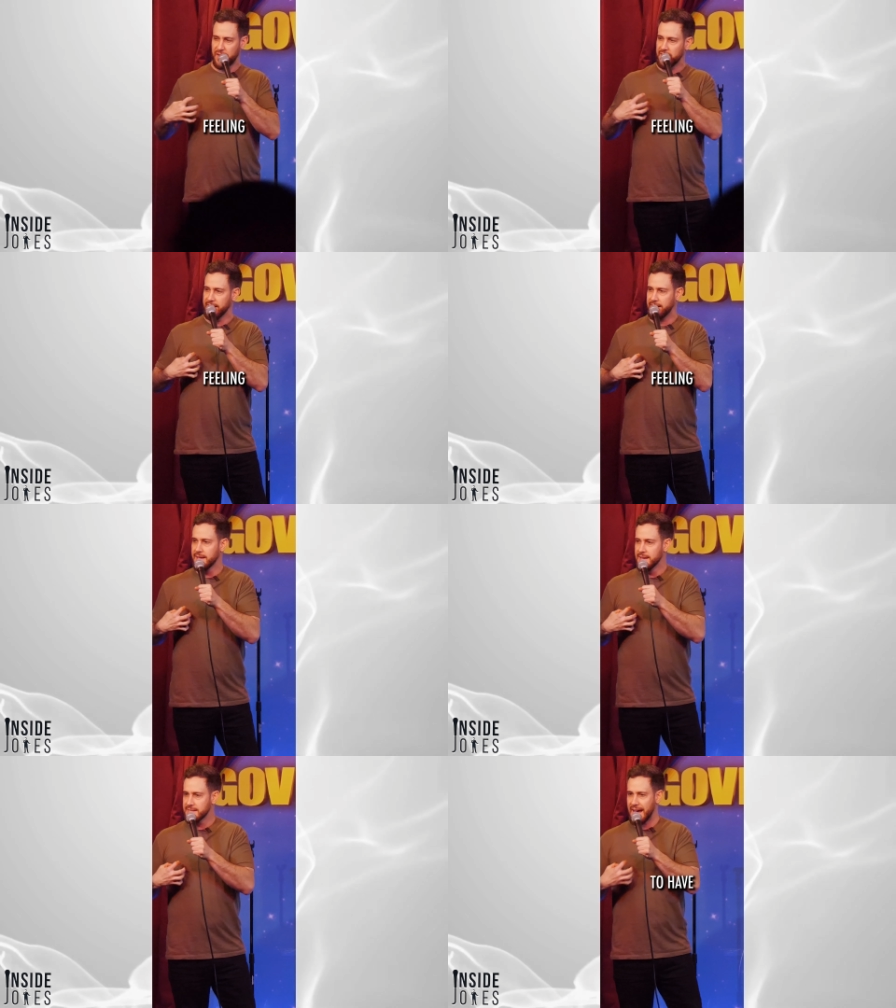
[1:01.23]

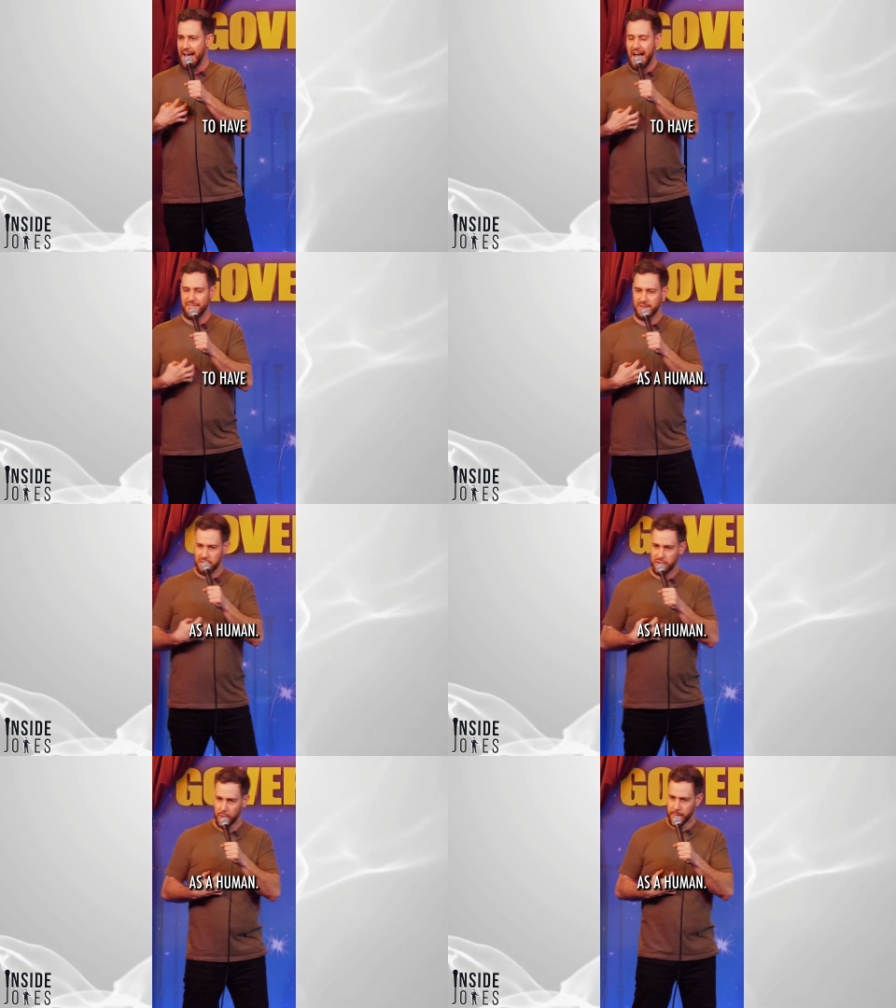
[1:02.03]
feeling to have
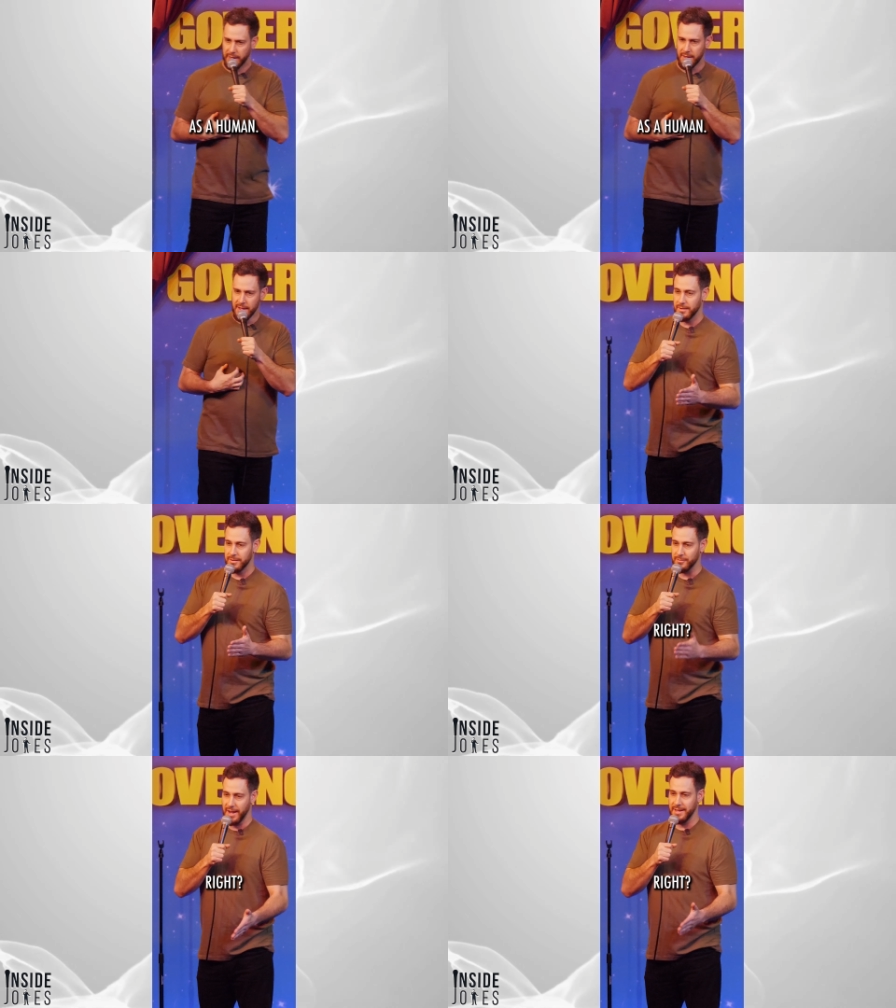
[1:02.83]
as a human,
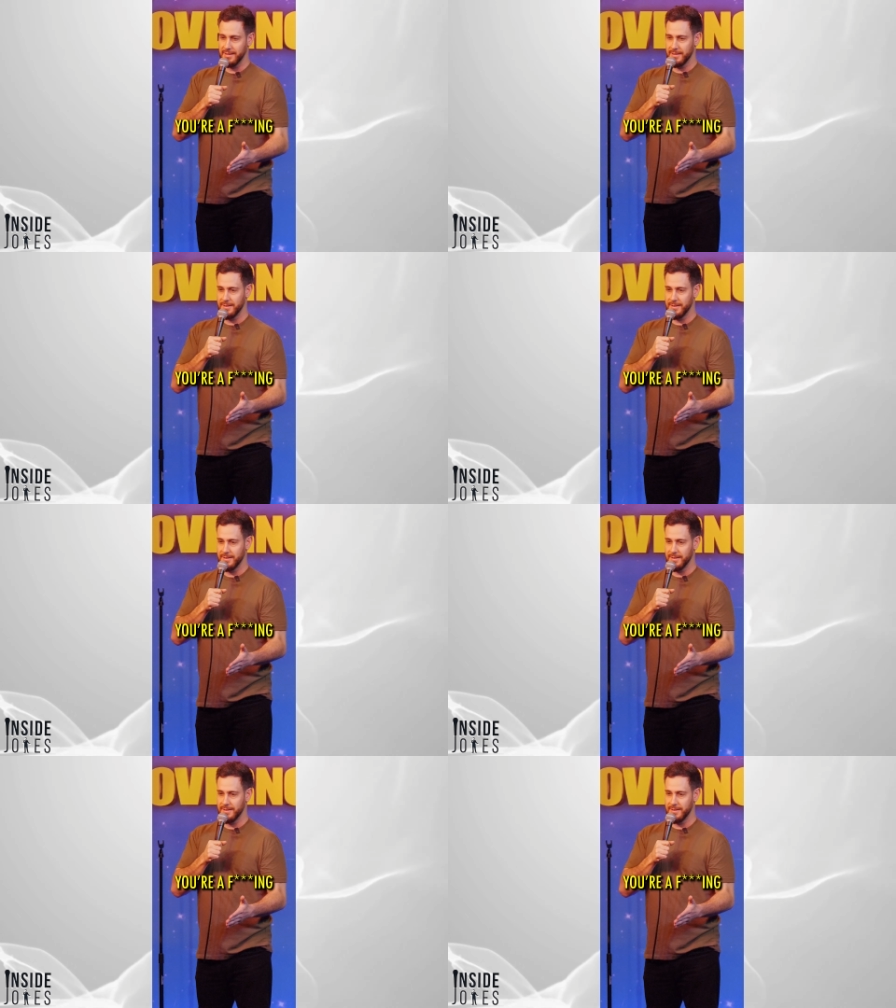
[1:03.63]
right?